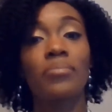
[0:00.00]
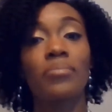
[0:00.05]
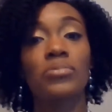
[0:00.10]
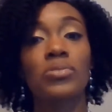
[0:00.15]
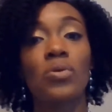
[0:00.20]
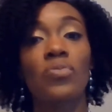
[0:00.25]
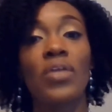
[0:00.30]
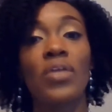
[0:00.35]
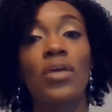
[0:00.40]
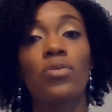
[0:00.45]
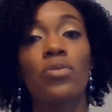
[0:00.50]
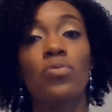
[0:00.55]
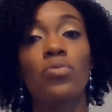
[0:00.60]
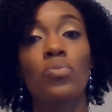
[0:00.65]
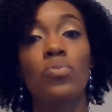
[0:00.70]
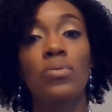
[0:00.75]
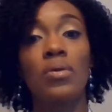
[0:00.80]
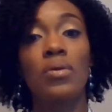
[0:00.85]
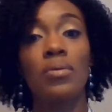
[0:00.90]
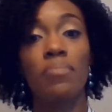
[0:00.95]
so that
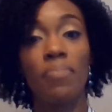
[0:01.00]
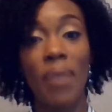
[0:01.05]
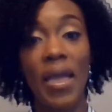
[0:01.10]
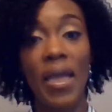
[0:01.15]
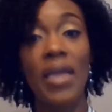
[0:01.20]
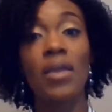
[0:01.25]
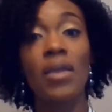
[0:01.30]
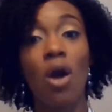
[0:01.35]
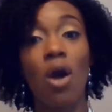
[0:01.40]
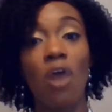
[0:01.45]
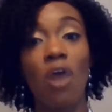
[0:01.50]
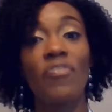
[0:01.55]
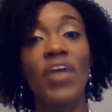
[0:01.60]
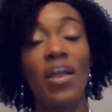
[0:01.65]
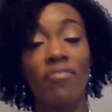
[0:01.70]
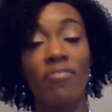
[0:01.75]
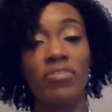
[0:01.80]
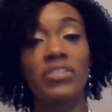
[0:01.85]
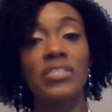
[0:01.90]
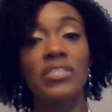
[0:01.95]
you pay it off
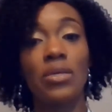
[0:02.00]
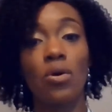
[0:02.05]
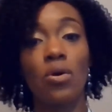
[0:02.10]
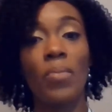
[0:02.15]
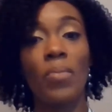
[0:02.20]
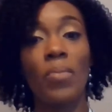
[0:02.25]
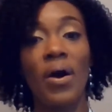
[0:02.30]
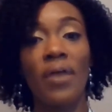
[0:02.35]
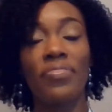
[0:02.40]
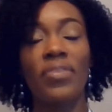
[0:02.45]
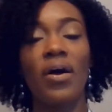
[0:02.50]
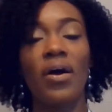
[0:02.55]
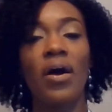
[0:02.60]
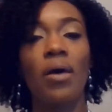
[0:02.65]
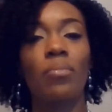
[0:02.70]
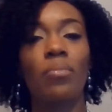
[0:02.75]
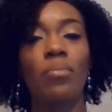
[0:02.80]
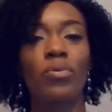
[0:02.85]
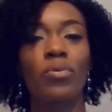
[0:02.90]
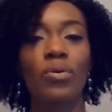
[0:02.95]
every single month.
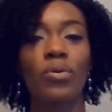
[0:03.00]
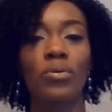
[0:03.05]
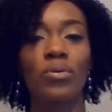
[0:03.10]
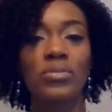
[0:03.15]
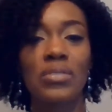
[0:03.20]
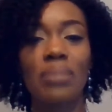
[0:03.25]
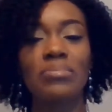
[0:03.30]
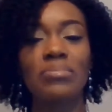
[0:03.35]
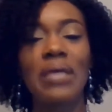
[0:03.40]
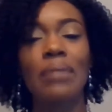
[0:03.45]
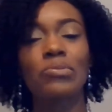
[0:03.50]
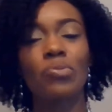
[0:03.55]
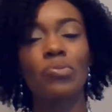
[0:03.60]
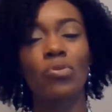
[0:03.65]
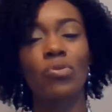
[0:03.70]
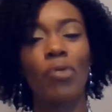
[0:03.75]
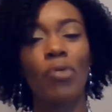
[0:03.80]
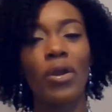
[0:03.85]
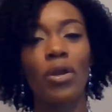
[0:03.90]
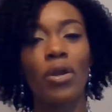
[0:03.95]
Sometimes
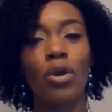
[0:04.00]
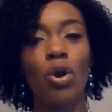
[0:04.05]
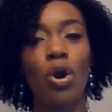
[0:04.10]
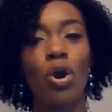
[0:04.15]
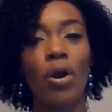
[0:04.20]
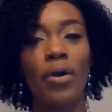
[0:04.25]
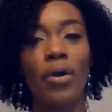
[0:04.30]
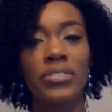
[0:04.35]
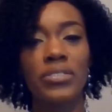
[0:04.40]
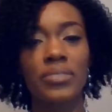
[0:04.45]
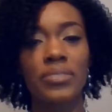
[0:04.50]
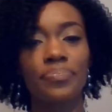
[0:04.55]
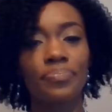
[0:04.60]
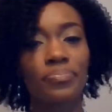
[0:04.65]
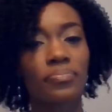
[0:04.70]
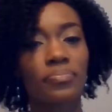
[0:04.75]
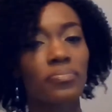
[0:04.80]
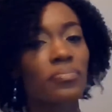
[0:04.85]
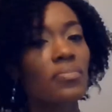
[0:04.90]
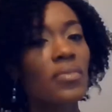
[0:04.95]
with credit cards,
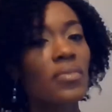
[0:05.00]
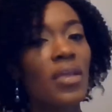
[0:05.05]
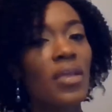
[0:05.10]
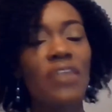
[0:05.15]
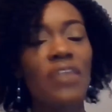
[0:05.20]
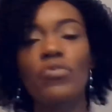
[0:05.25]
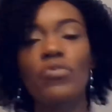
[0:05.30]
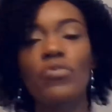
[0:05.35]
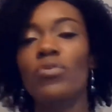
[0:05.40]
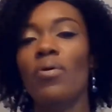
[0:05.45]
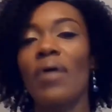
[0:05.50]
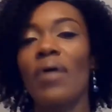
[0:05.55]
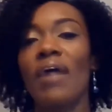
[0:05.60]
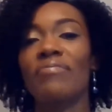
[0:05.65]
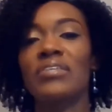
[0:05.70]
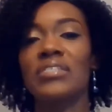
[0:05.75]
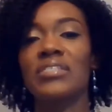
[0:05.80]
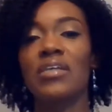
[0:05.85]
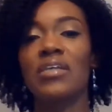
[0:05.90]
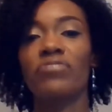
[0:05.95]
if you don't
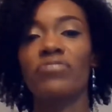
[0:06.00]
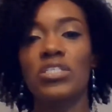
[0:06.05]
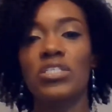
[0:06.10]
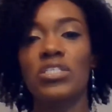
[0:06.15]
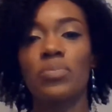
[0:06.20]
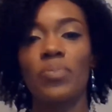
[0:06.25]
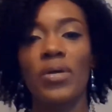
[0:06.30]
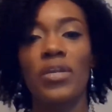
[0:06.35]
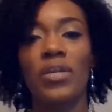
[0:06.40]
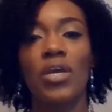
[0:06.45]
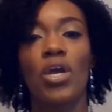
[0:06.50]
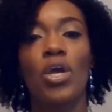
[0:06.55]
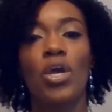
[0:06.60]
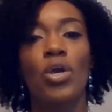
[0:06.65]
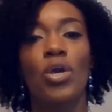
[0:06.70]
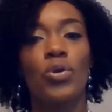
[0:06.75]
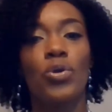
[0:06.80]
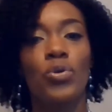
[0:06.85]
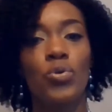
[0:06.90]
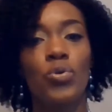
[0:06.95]
have the self-discipline,
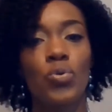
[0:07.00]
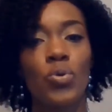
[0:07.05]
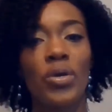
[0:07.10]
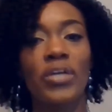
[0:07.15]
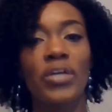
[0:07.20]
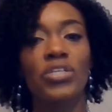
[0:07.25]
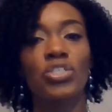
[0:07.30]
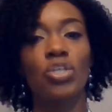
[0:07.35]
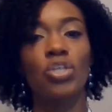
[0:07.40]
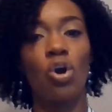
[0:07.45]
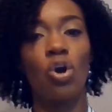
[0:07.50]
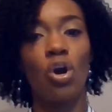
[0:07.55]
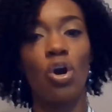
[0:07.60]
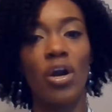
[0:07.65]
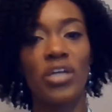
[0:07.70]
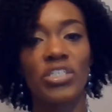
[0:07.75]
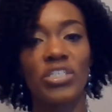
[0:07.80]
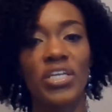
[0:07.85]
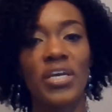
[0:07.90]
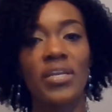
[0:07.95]
you can
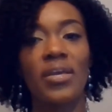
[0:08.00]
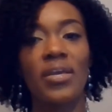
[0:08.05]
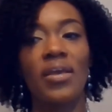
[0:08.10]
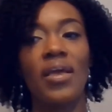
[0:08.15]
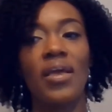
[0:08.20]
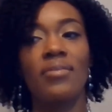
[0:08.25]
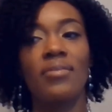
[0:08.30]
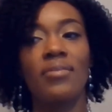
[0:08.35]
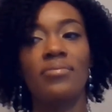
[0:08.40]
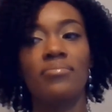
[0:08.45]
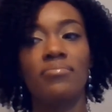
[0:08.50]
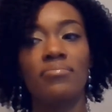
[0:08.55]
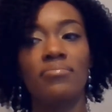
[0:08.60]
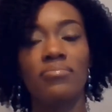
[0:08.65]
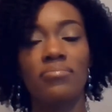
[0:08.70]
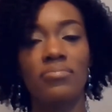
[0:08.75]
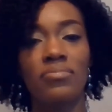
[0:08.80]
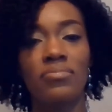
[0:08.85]
charge it and